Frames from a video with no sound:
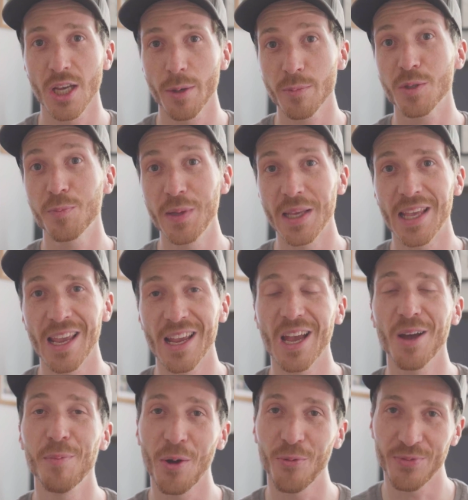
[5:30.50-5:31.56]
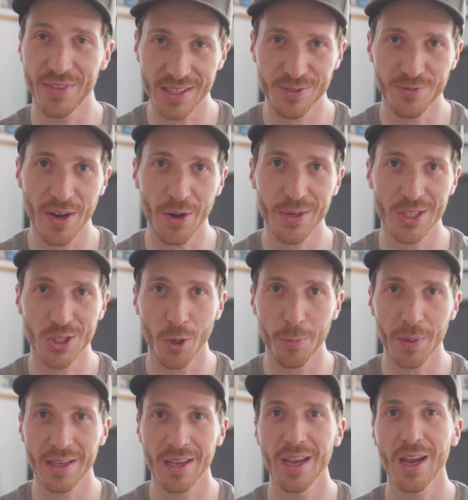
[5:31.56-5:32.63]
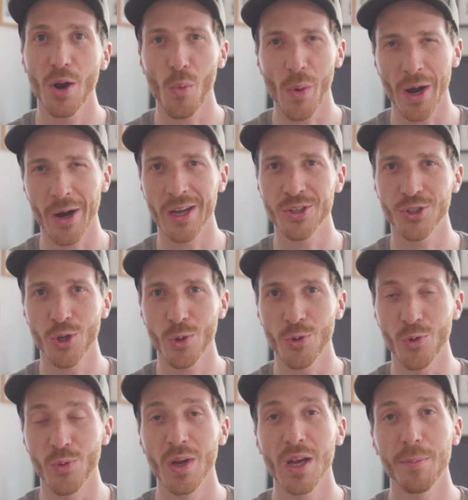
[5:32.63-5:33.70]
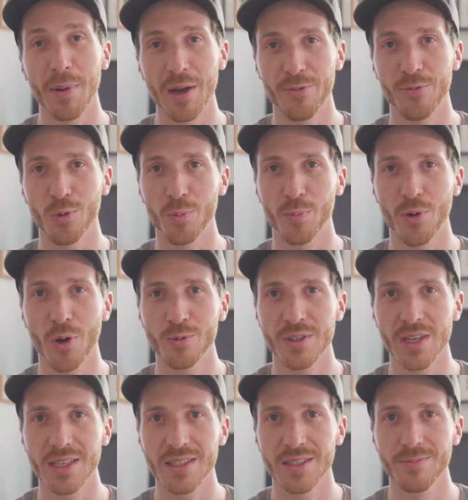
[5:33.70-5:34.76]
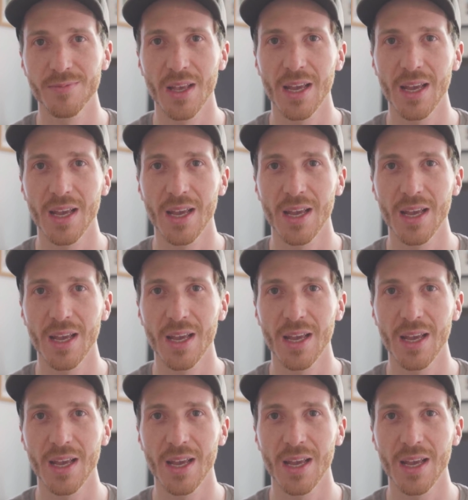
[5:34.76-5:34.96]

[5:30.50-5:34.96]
some speaking about this very topic where I show you my full process.